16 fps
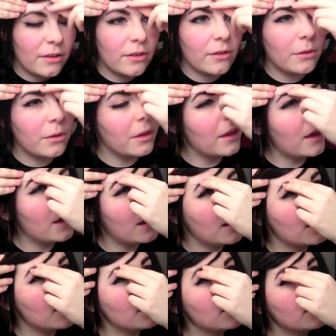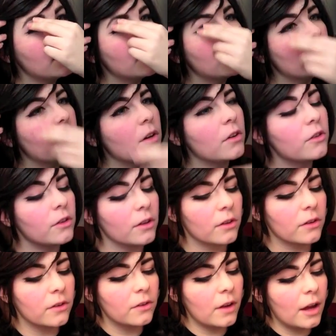So then, finishing
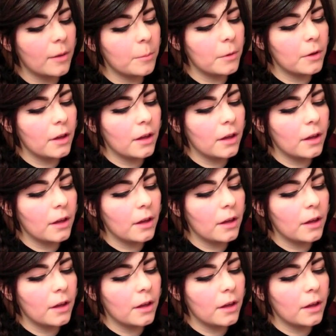step,